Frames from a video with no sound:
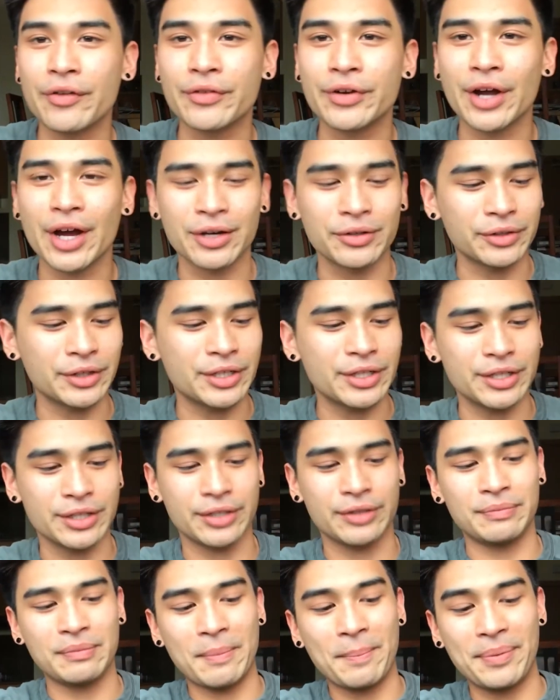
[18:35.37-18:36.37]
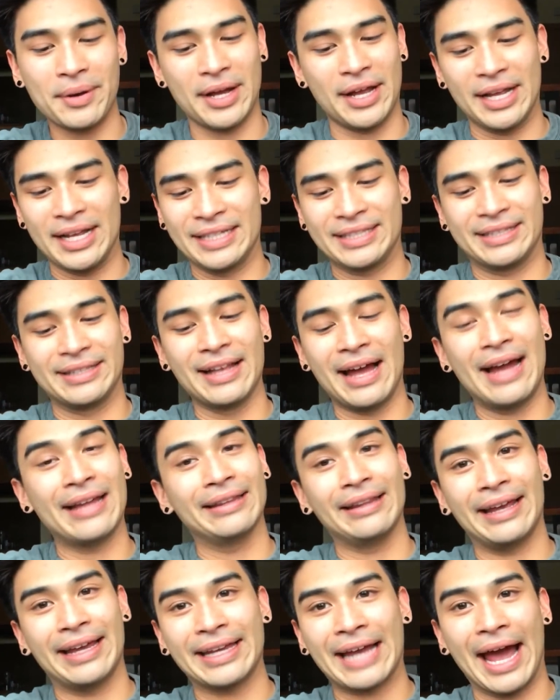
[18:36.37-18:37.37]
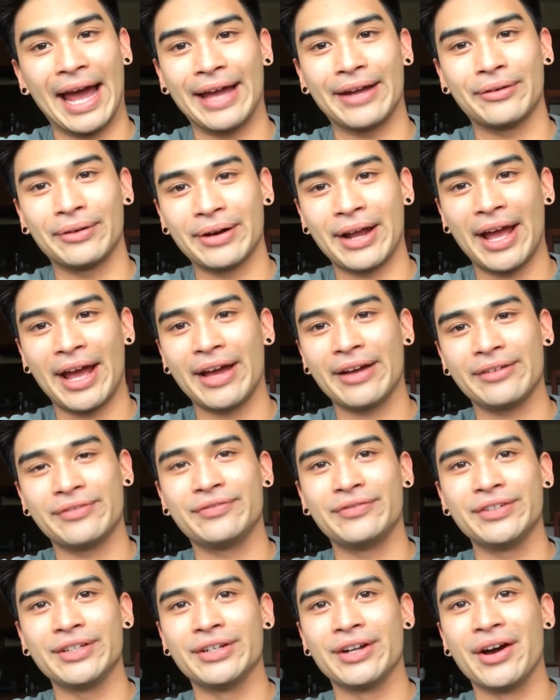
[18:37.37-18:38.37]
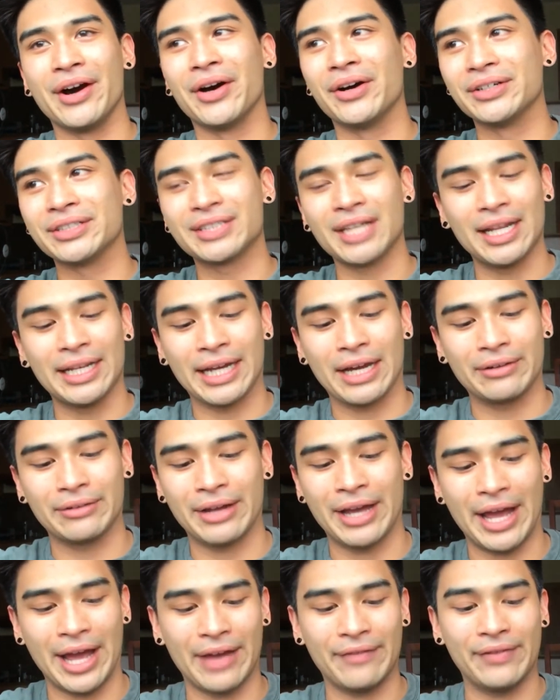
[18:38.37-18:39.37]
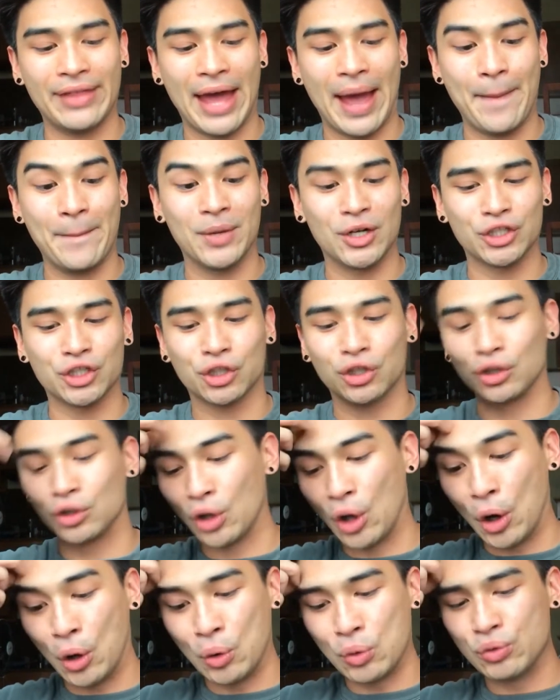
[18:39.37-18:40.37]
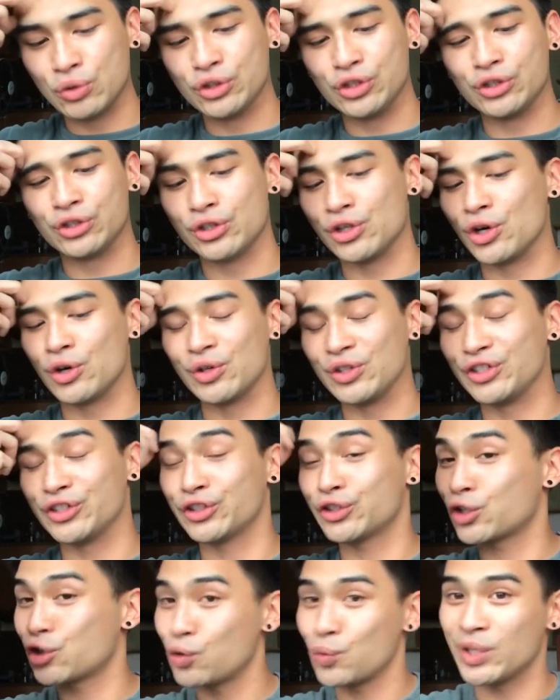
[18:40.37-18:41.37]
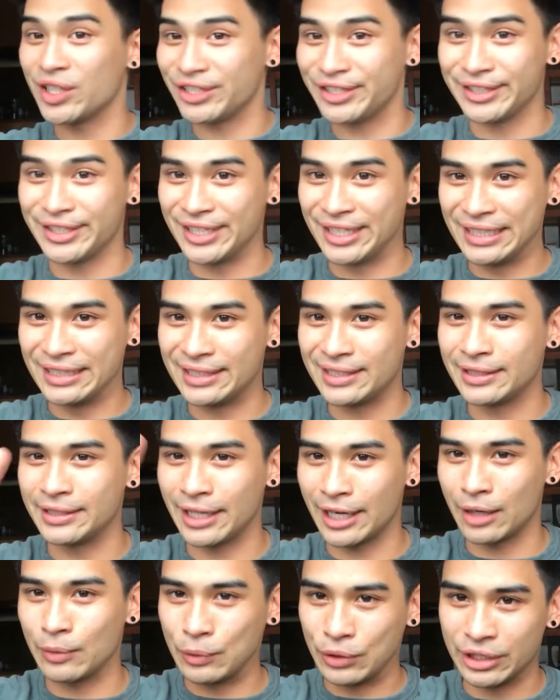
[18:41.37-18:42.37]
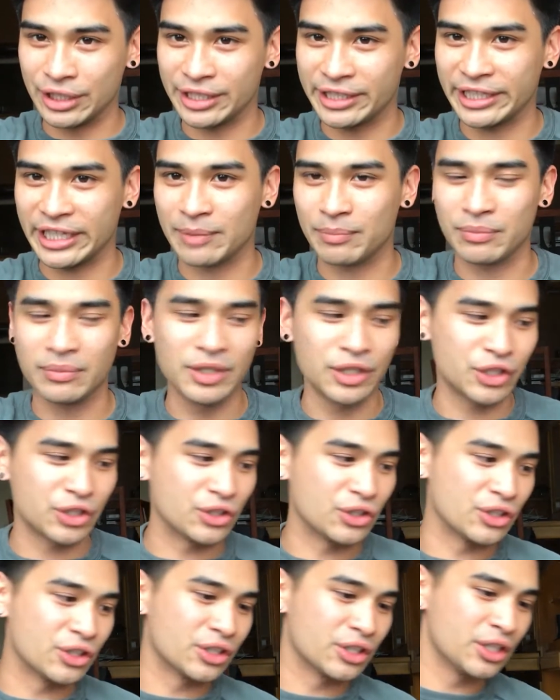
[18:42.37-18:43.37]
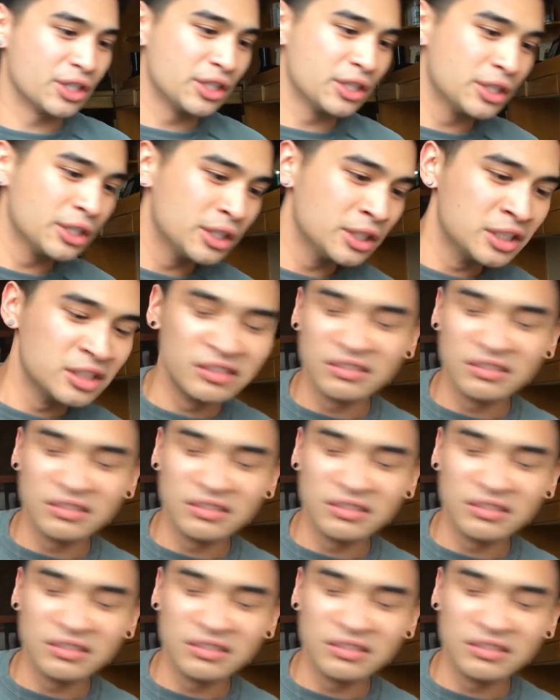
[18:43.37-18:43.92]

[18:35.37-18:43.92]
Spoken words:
Whatever, I don't care. But it's not like I don't have, you know, it's not like I don't have that much clothes, you know. It's just a coincidence that I wore the same shirt.